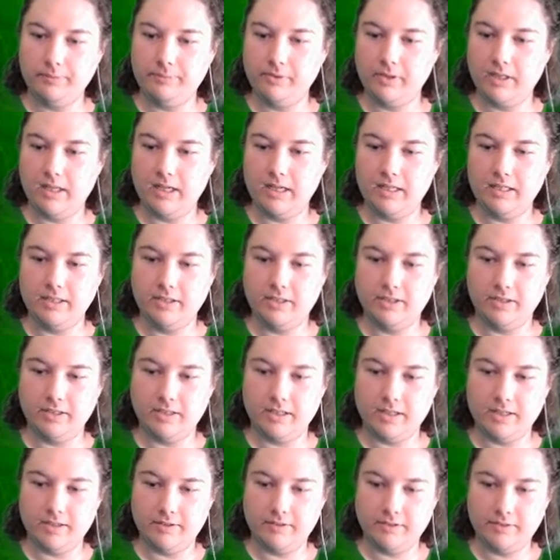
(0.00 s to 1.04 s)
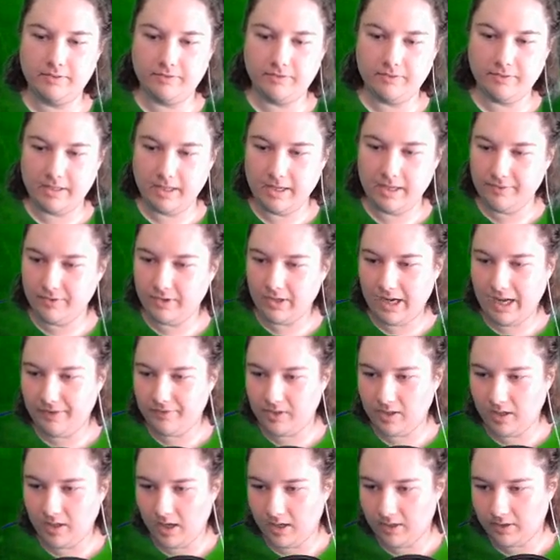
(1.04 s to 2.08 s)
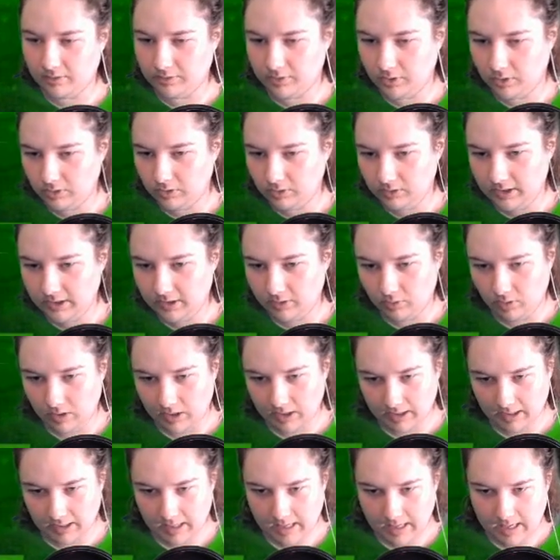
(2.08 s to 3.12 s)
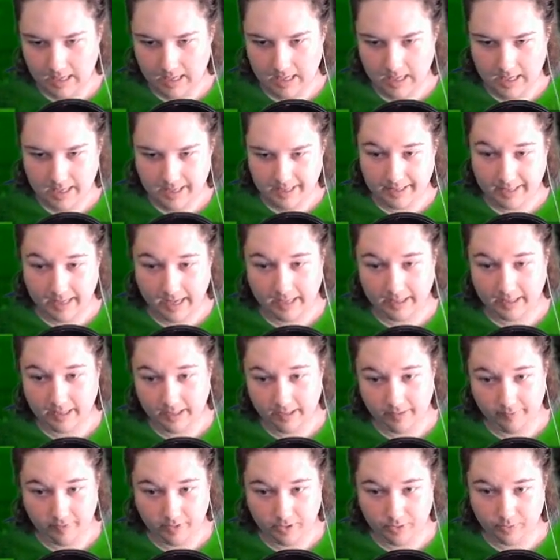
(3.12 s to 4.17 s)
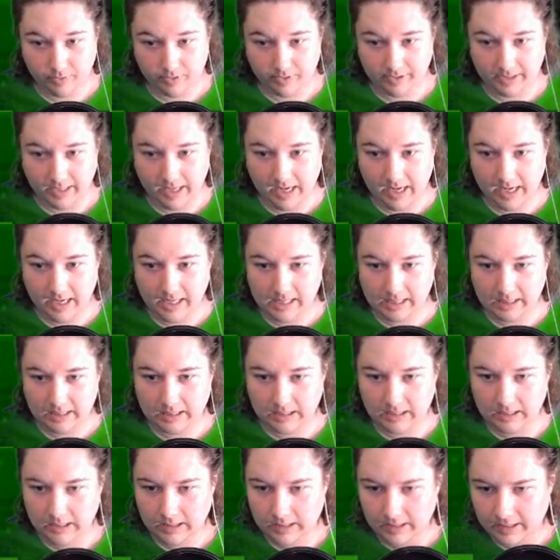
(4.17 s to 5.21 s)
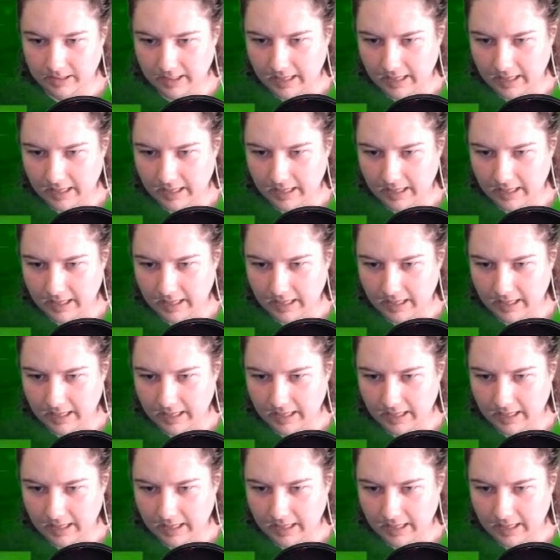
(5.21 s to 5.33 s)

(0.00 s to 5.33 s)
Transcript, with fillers: blood could ever have the honor of holding one. That an individual's hand